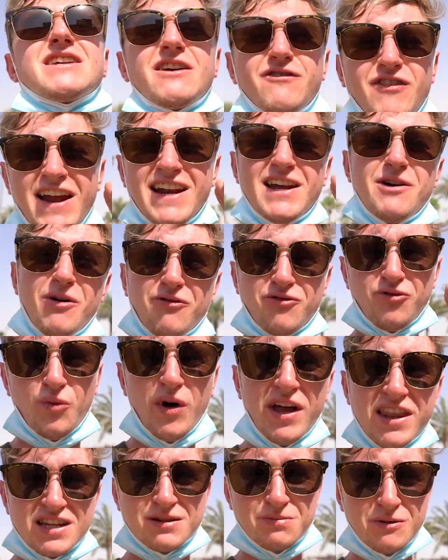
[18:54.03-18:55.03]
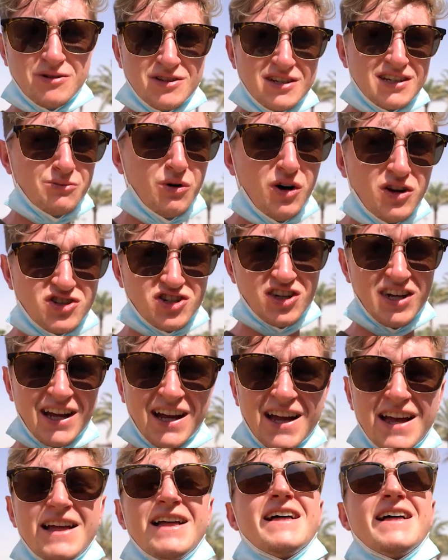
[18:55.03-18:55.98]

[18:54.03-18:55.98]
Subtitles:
if anyone from Wetherspoons is watching,